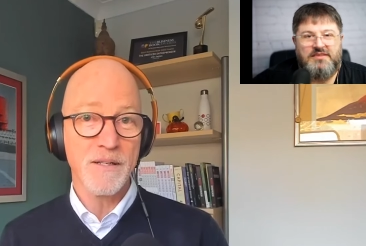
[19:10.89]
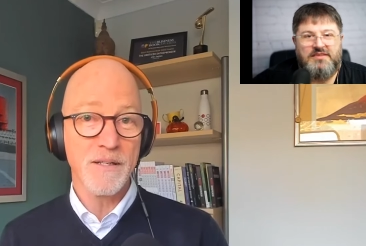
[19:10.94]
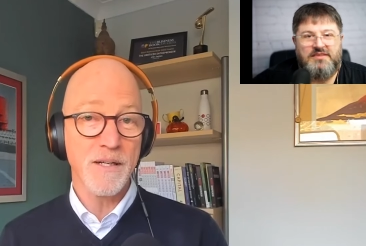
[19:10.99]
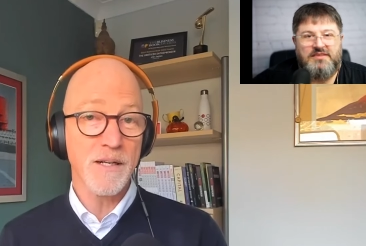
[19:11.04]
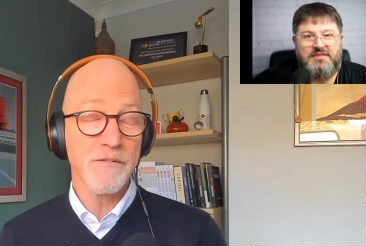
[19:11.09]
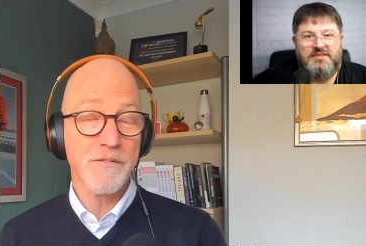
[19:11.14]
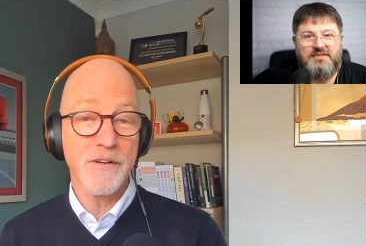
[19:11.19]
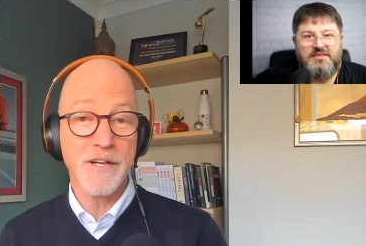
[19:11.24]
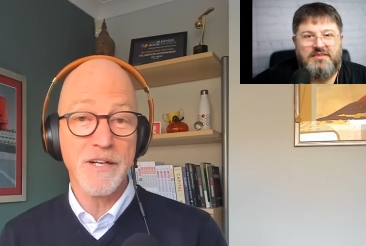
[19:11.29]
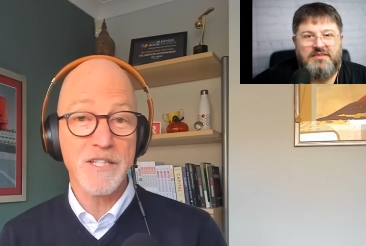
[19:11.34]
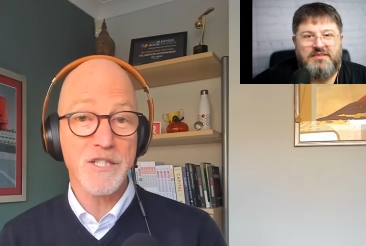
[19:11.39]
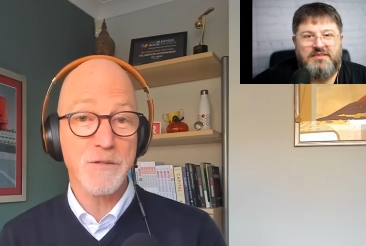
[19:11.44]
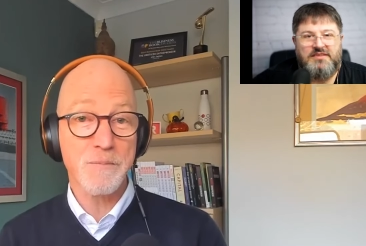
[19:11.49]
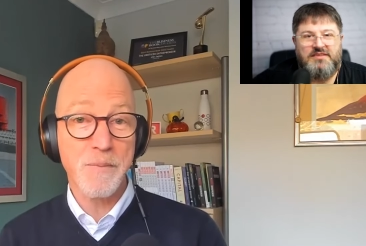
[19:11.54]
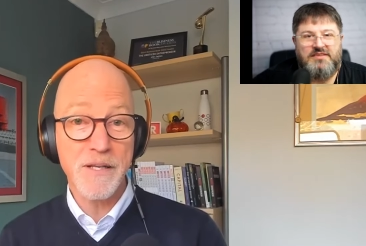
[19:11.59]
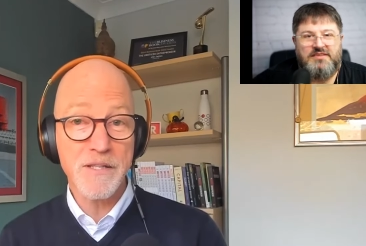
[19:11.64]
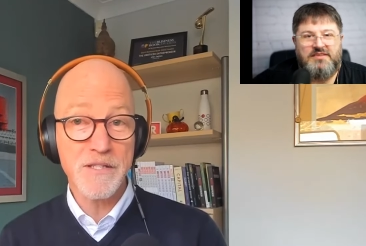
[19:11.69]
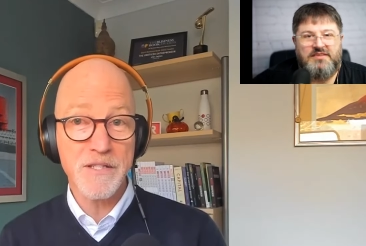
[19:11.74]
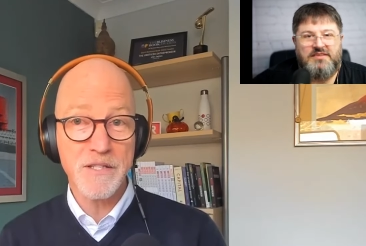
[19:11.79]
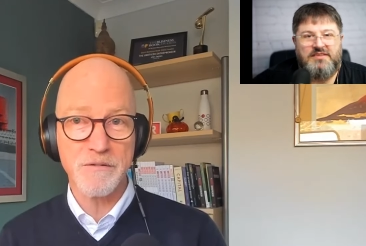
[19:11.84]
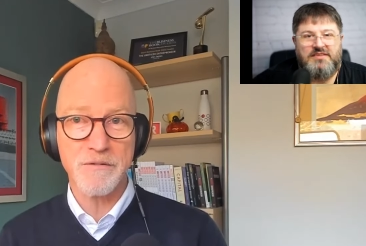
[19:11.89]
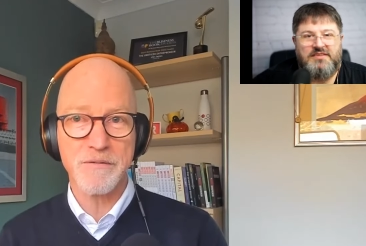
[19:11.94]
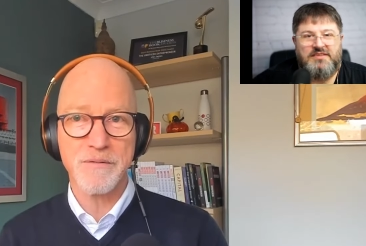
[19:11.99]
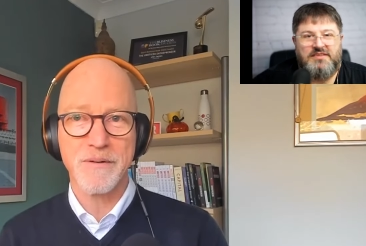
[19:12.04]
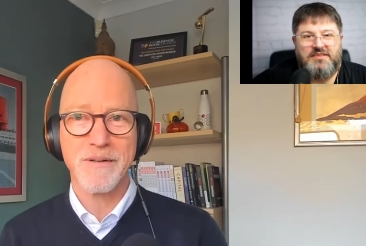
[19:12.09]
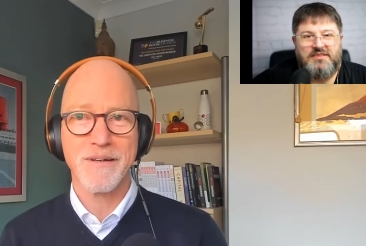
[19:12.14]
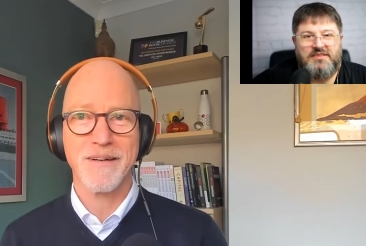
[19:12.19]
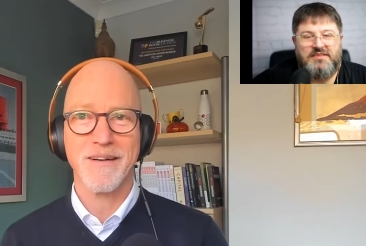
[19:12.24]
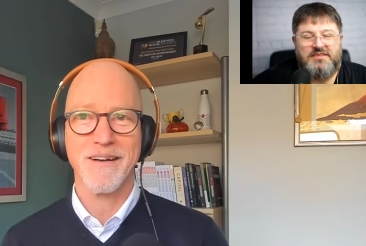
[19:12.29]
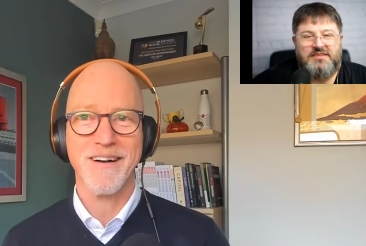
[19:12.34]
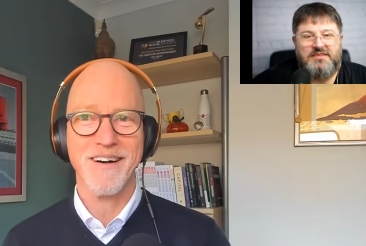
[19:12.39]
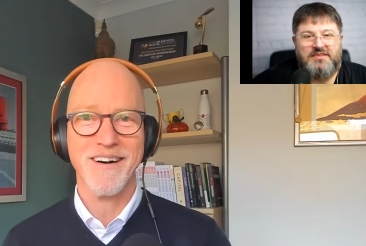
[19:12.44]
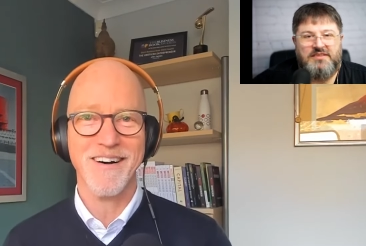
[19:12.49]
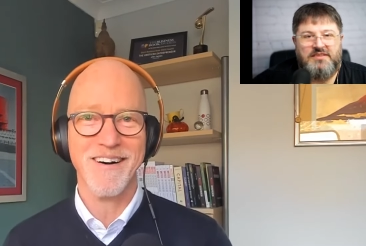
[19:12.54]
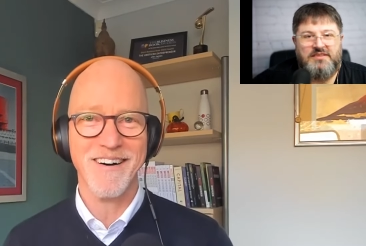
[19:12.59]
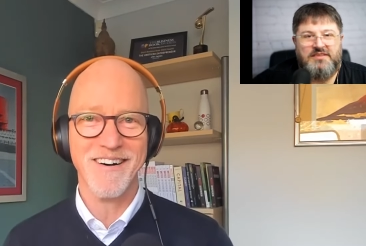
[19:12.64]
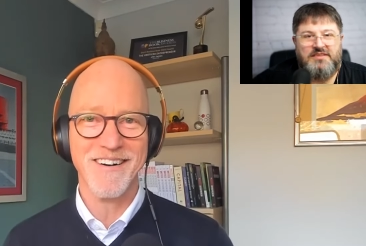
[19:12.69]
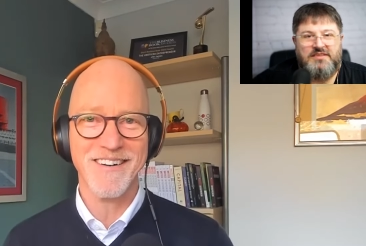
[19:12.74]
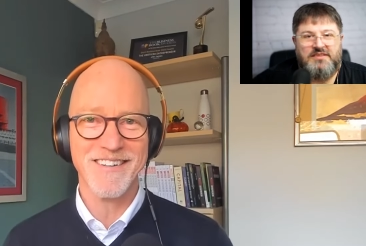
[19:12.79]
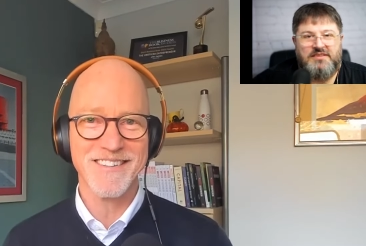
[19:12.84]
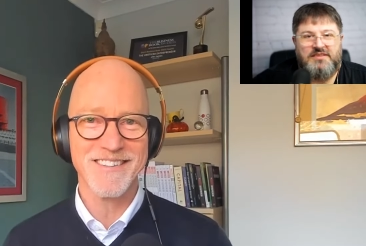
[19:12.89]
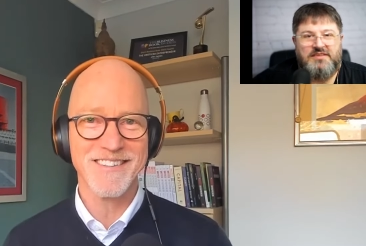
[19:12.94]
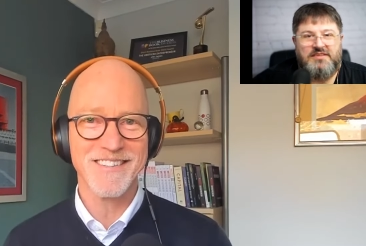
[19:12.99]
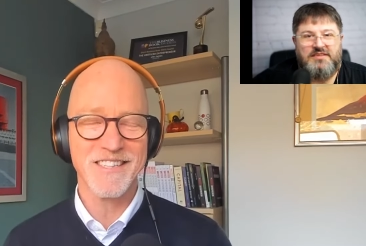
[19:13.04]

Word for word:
Speaker 1: kind of an expensive uh,